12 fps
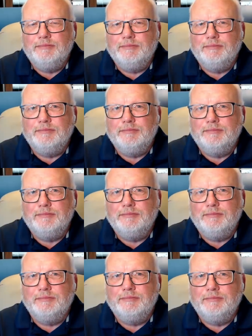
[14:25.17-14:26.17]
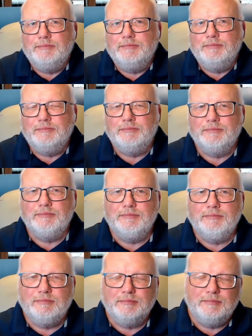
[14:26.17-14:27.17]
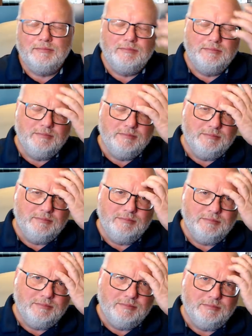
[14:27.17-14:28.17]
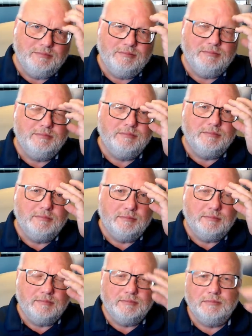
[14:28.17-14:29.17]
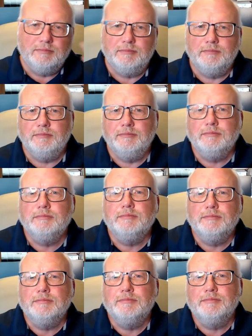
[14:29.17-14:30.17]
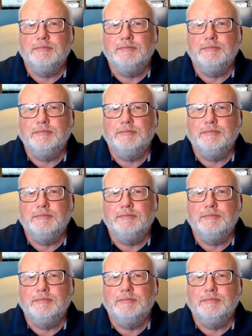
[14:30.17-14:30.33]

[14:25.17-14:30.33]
This person isn't speaking.